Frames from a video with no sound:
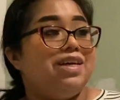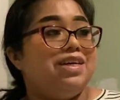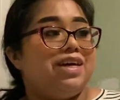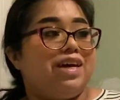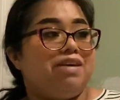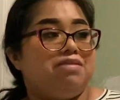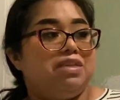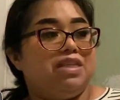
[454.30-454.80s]

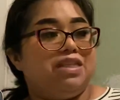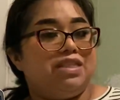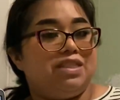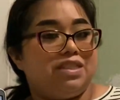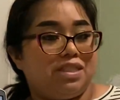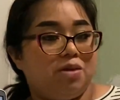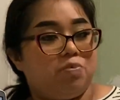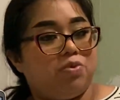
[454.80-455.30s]
I've seen
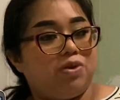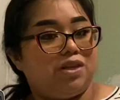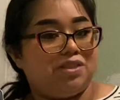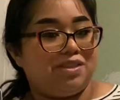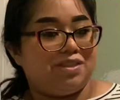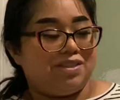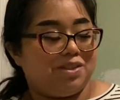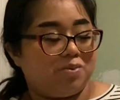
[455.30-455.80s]
Disney
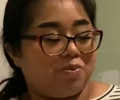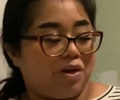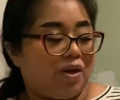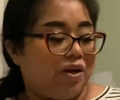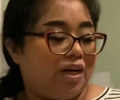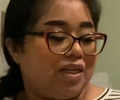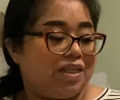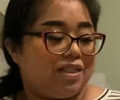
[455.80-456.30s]
princesses wear
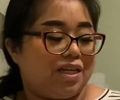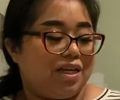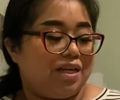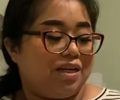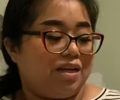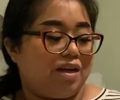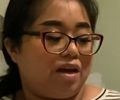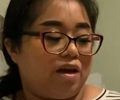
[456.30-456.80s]
it, and
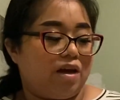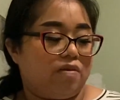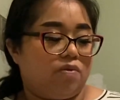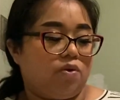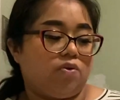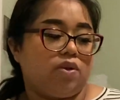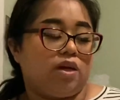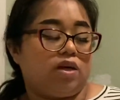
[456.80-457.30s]
I
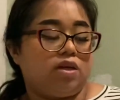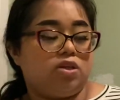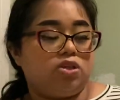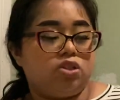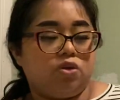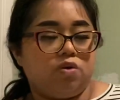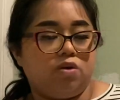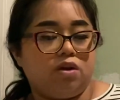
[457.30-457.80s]
felt like it
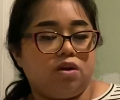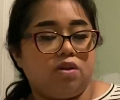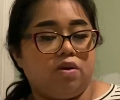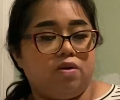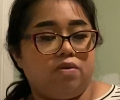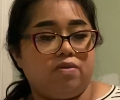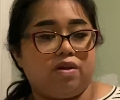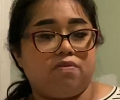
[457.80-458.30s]
showed a lot
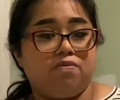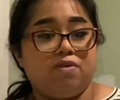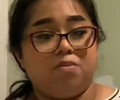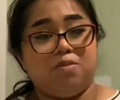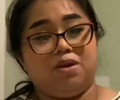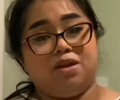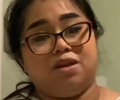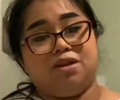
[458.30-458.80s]
of like
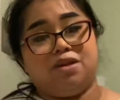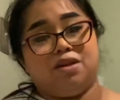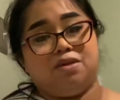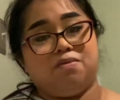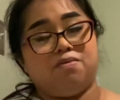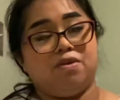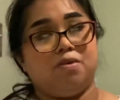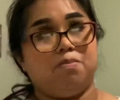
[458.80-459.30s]

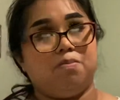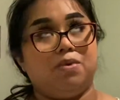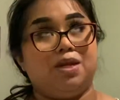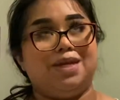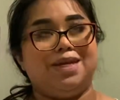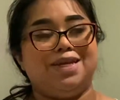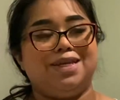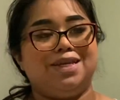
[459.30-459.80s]

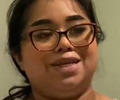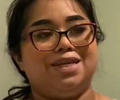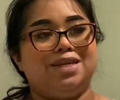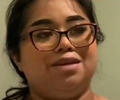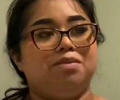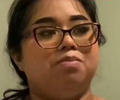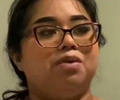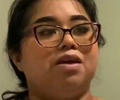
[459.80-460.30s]
femininity,
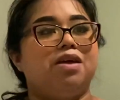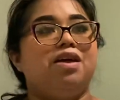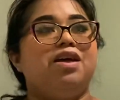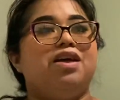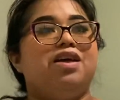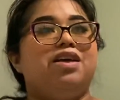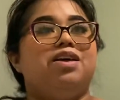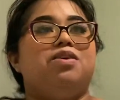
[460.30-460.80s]

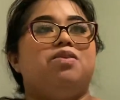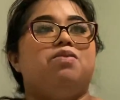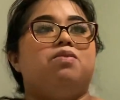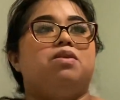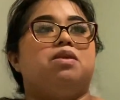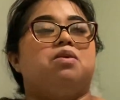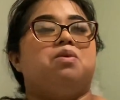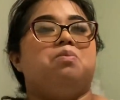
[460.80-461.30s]

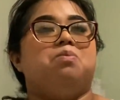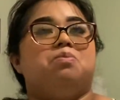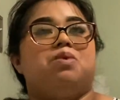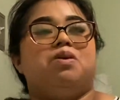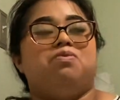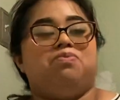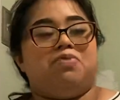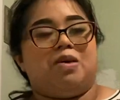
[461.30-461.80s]
like a
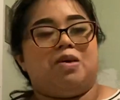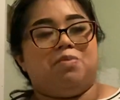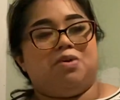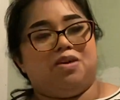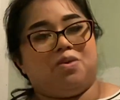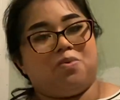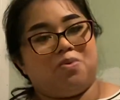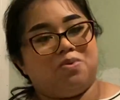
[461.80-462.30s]

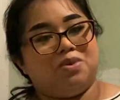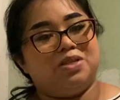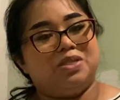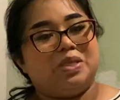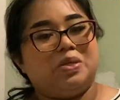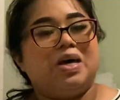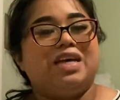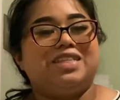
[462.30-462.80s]
feminine
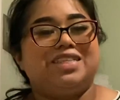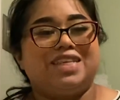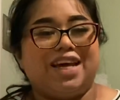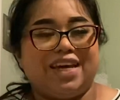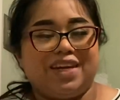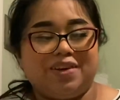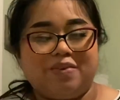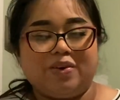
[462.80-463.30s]
side
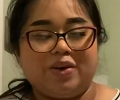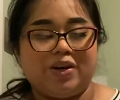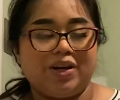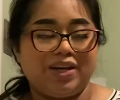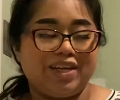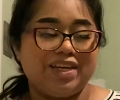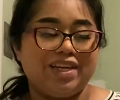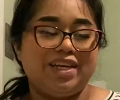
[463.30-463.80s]
of her.
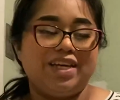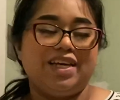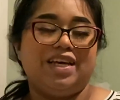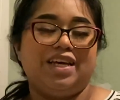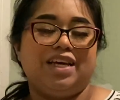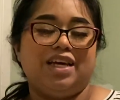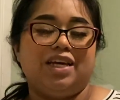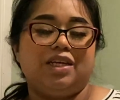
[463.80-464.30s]

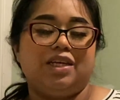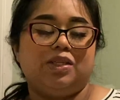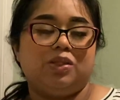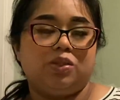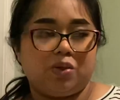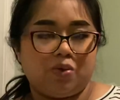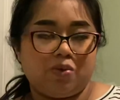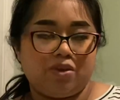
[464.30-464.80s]

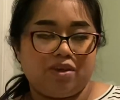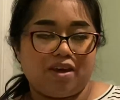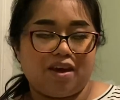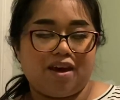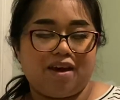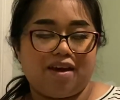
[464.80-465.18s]
So yeah,